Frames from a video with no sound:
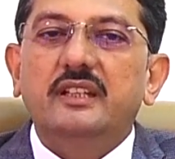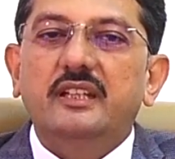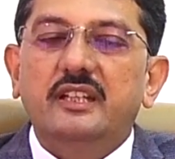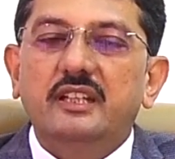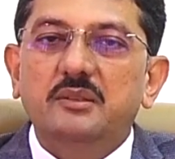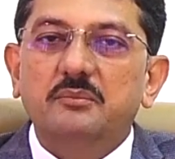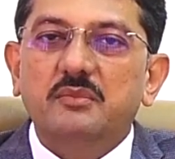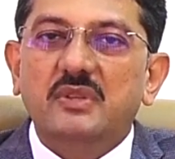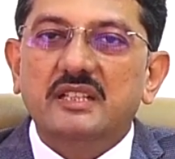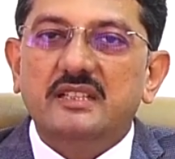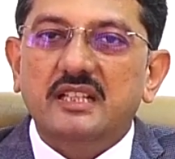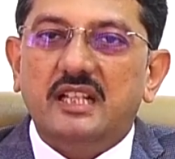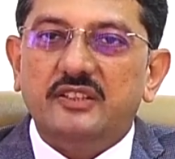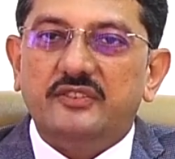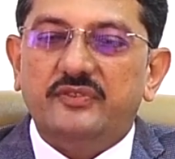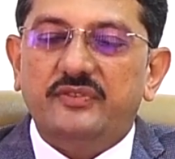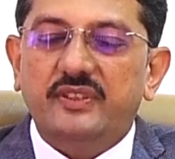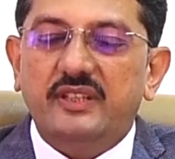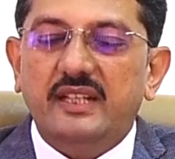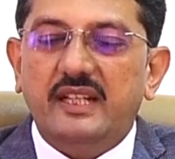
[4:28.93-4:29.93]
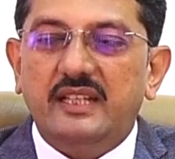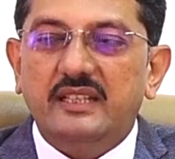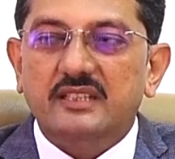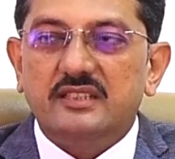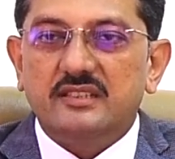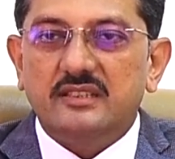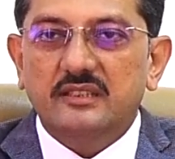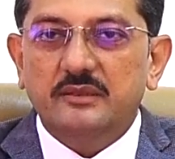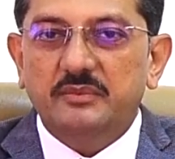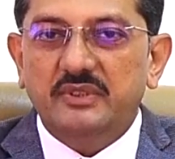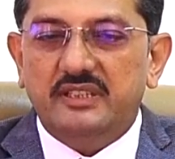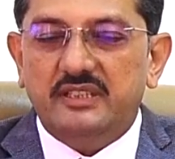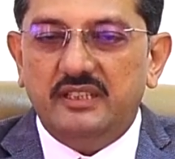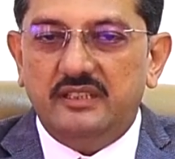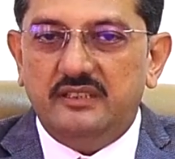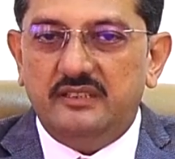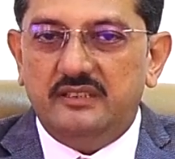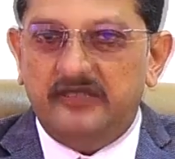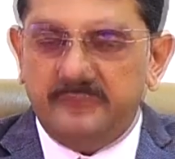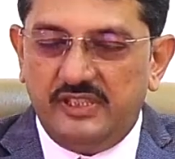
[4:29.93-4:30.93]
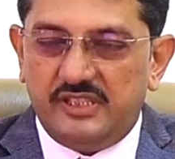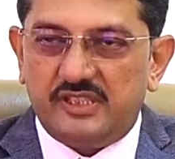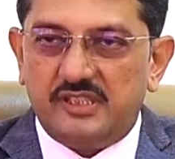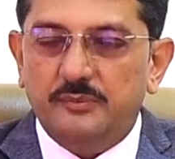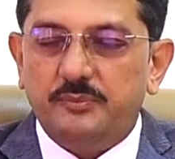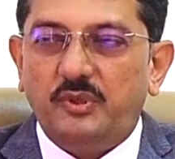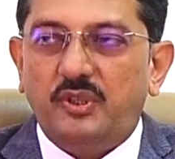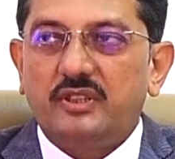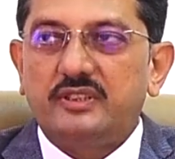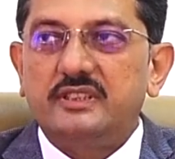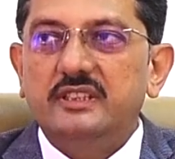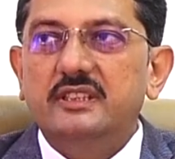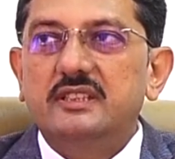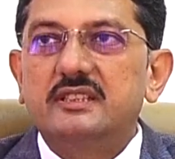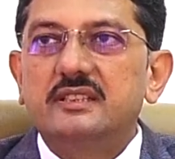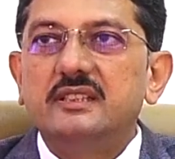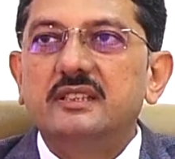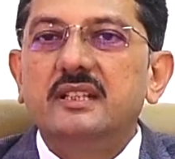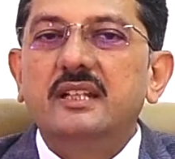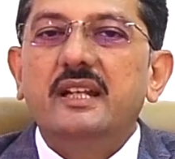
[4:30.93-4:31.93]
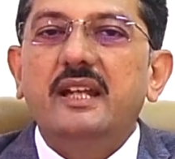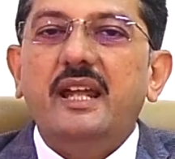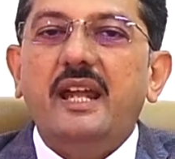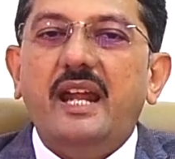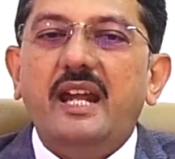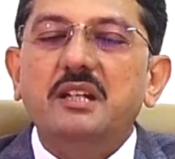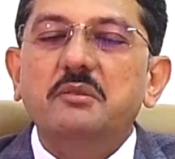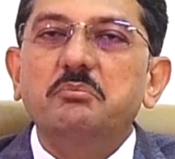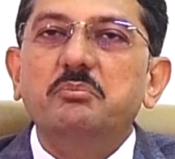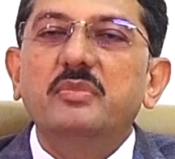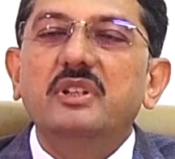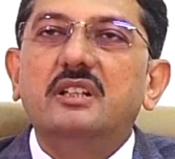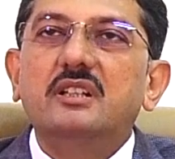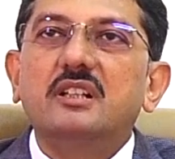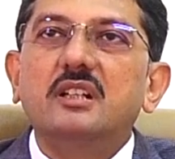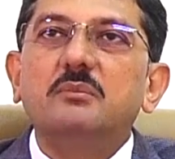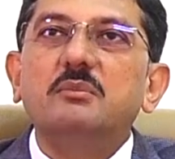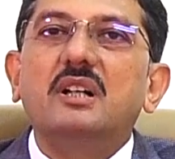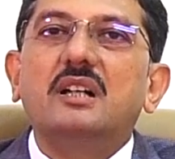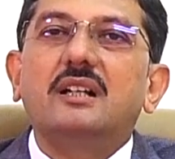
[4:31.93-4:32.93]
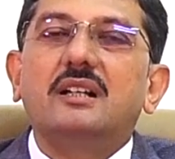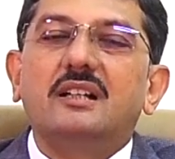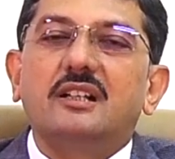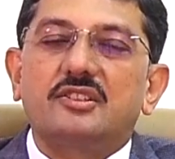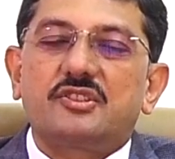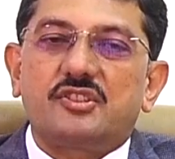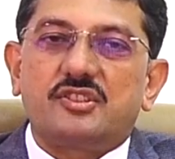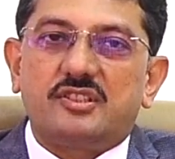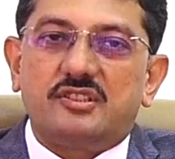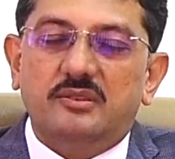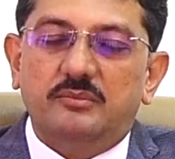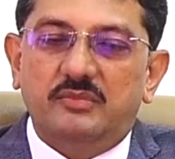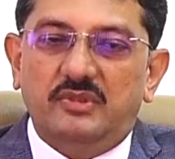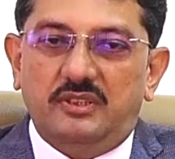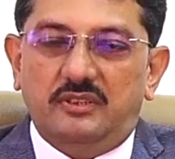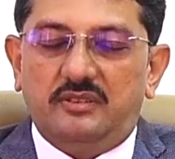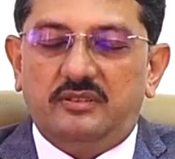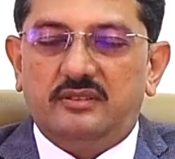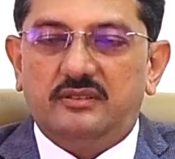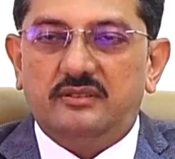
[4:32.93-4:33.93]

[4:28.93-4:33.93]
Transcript: in Bajaj Finance Limited fixed deposits and become a customer.